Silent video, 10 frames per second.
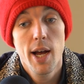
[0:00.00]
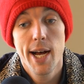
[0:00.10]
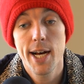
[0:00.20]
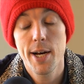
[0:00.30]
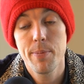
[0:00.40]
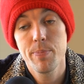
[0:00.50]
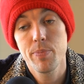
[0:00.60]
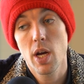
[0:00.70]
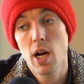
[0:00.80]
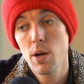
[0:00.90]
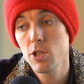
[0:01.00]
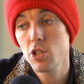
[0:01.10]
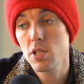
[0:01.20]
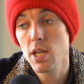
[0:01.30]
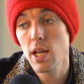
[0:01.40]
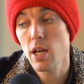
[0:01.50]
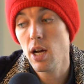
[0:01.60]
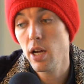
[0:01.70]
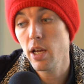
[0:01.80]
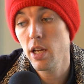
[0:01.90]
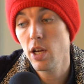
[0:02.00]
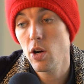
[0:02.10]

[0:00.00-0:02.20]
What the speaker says: I would just say that I